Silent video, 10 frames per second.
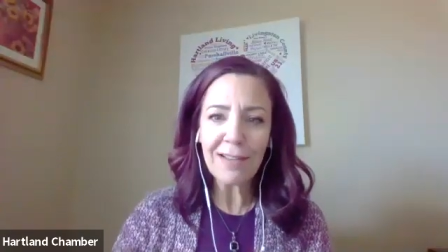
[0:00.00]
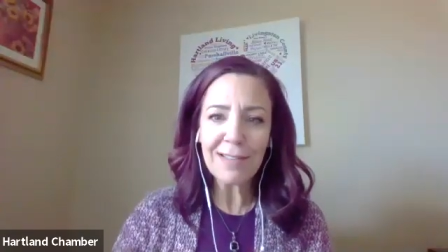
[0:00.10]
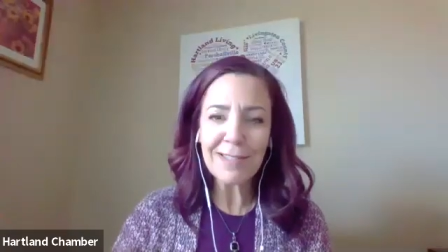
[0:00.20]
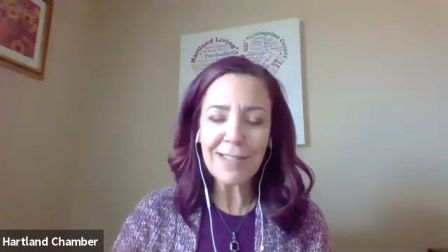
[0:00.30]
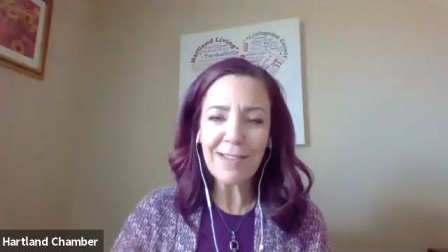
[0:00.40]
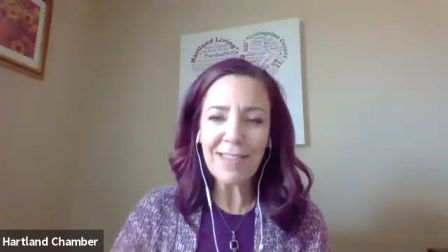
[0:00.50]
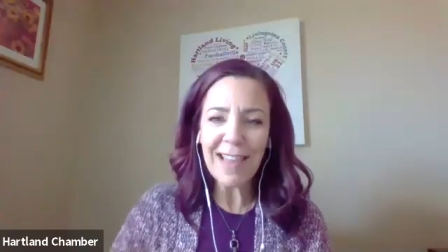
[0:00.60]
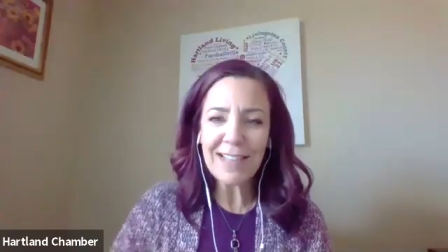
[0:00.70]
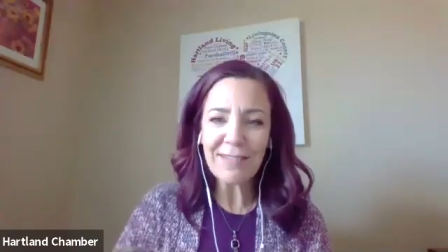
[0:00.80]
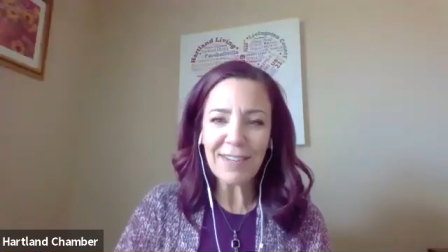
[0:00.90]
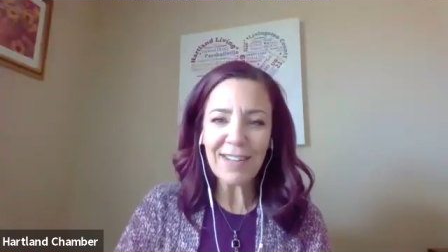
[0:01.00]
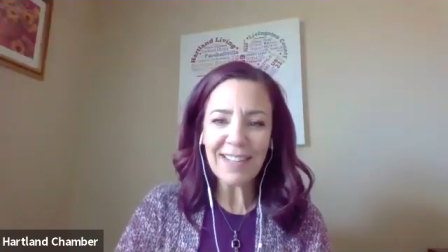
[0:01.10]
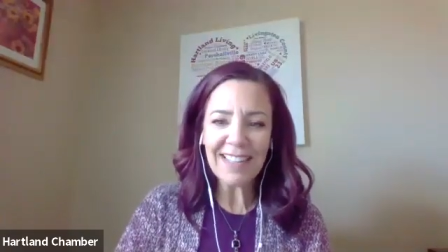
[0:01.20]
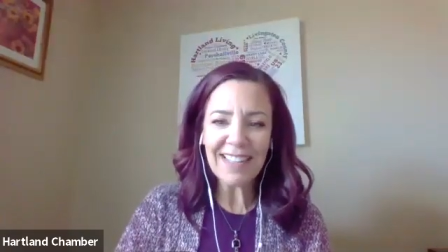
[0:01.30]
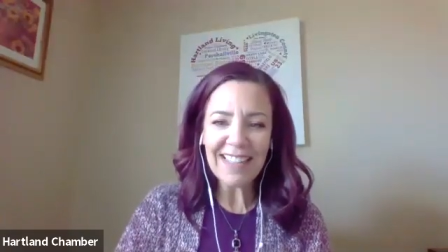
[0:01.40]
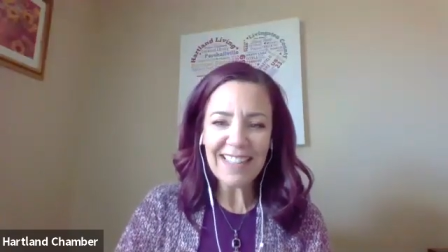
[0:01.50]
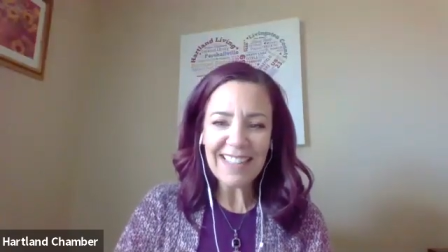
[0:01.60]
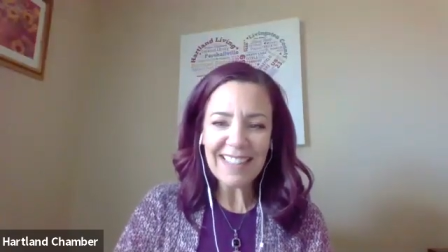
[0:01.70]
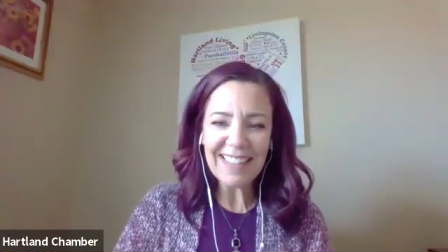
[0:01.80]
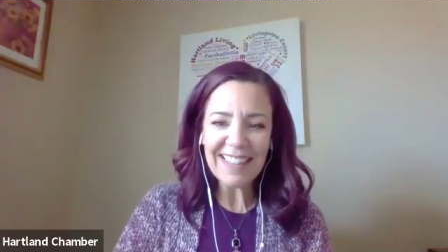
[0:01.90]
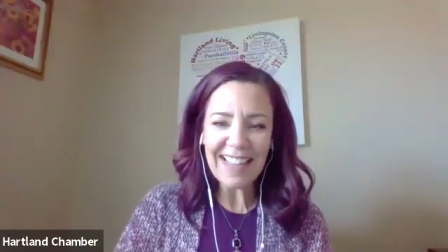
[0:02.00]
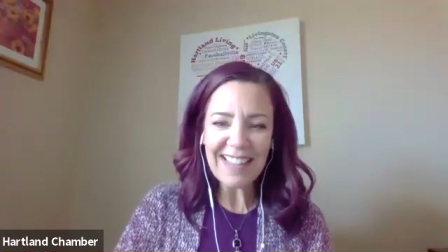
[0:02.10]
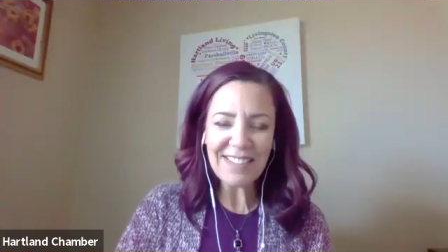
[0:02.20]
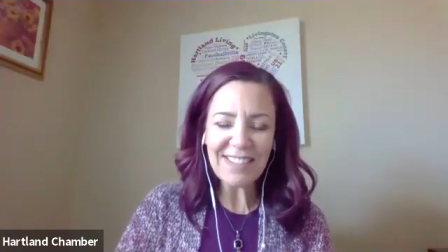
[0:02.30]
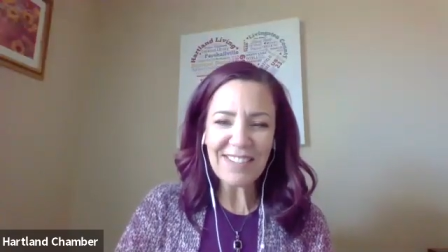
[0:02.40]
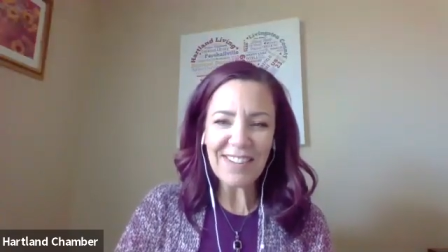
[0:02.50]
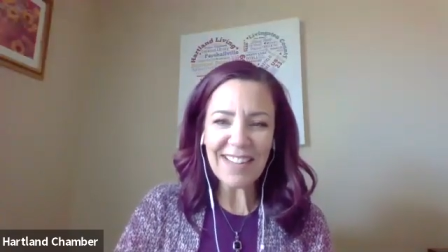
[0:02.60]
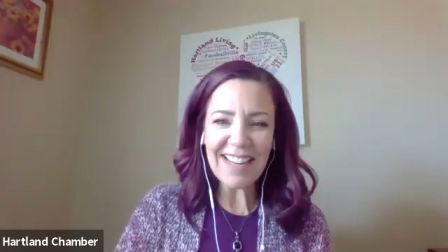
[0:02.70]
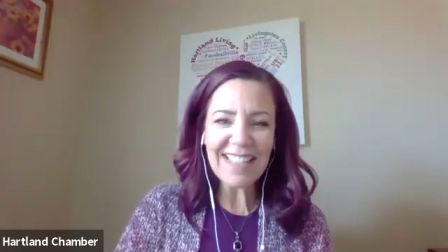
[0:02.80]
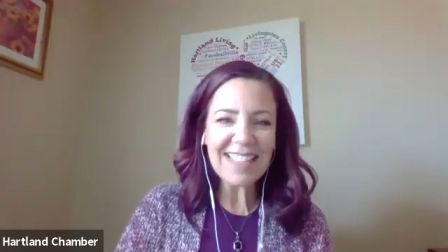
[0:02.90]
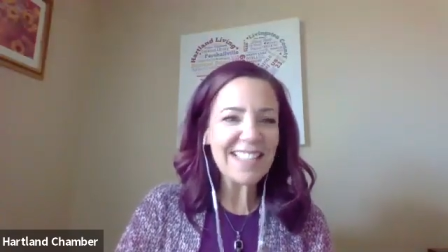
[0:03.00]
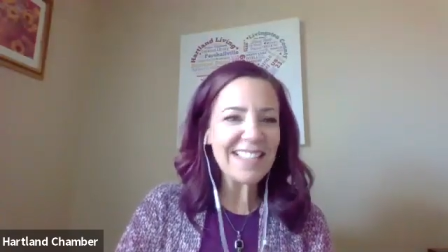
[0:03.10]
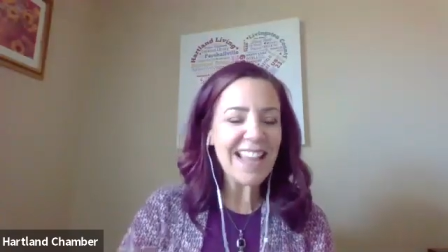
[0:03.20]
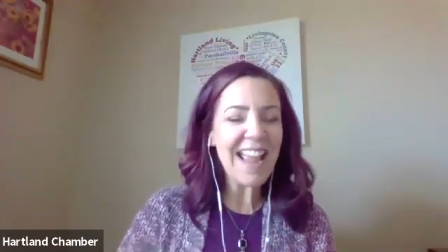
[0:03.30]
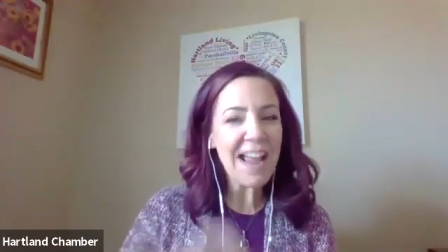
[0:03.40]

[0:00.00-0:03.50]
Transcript: So thanks for joining us, and say hi,